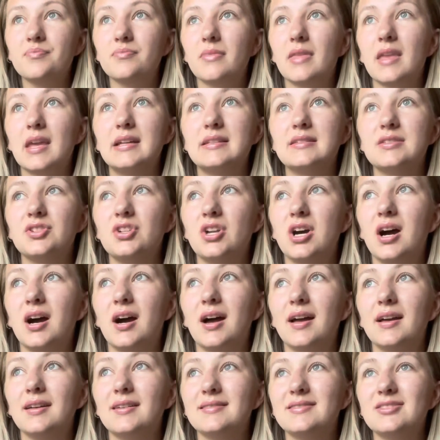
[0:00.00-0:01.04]
It's
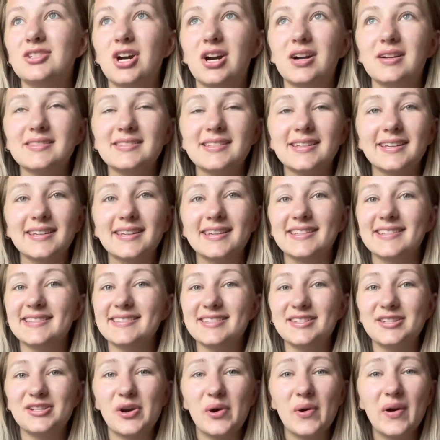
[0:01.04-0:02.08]
not toxic,
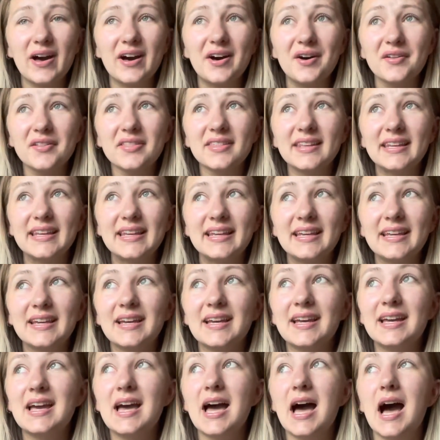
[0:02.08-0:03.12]
it's so healthy.
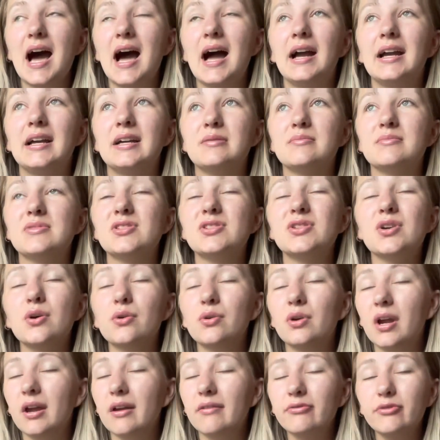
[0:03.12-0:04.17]
I am so
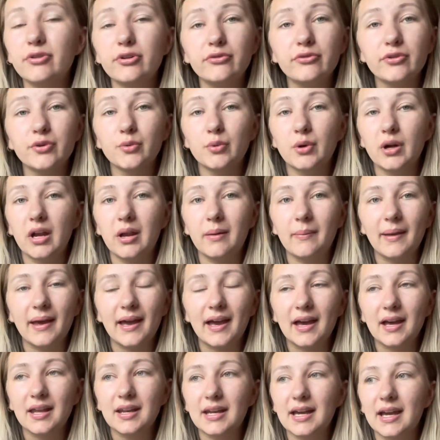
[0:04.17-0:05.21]
grateful for where I'm
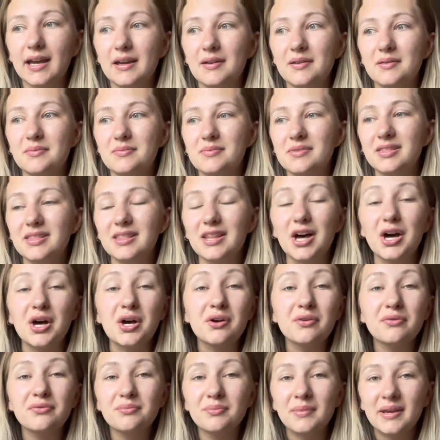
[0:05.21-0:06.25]
at. I
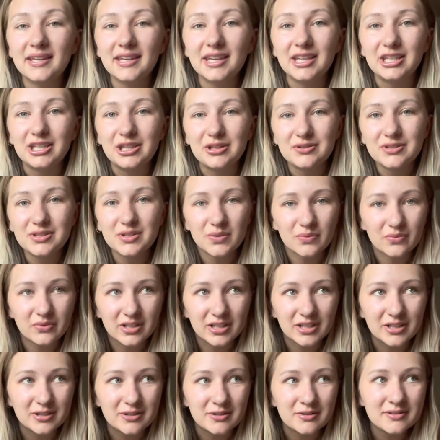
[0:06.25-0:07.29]
love making YouTube
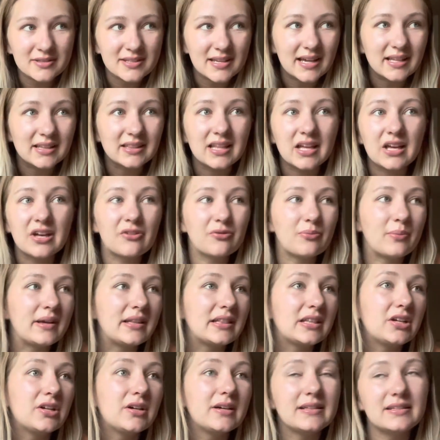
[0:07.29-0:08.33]
videos. I love my
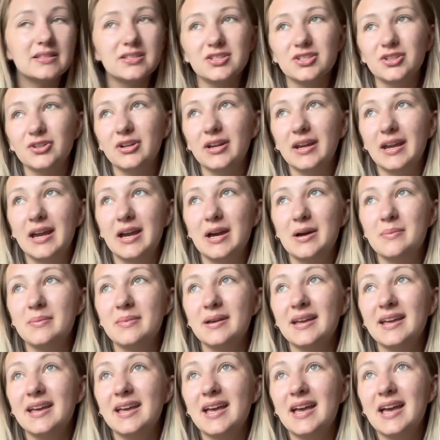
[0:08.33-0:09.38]
little
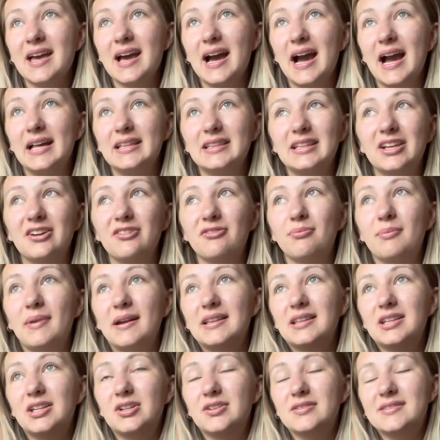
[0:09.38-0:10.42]
Instagram. I love my
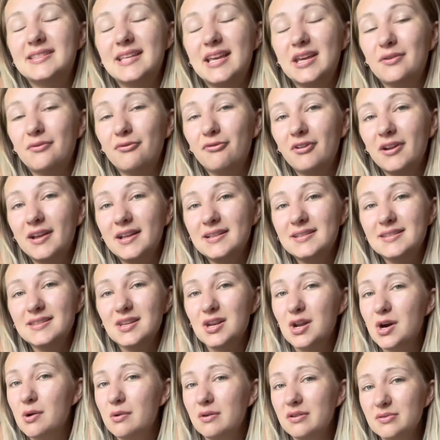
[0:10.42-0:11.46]
little 10 friends
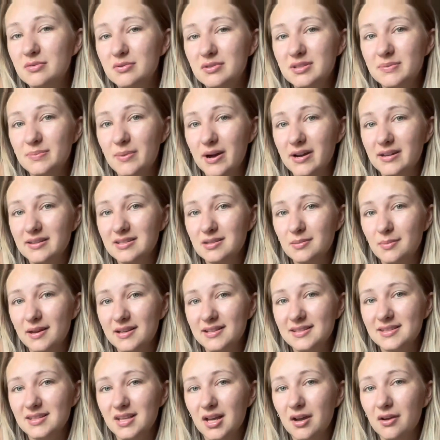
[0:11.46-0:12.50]
that always respond to my
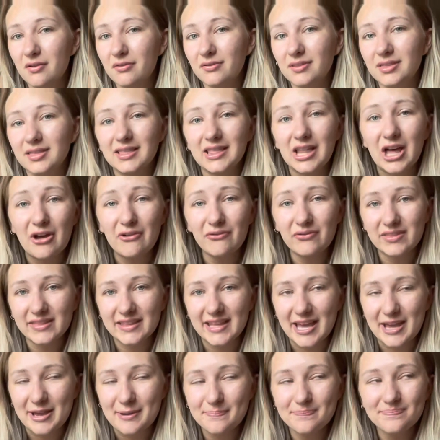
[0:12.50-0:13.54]
stuff. Love
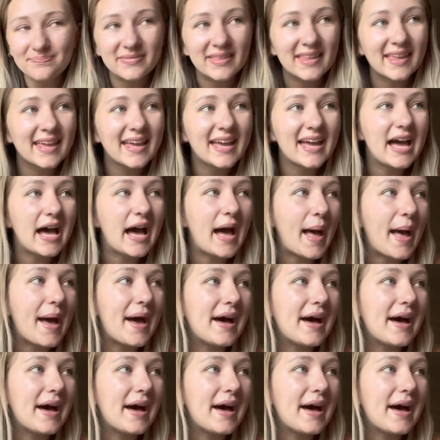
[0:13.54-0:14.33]
them.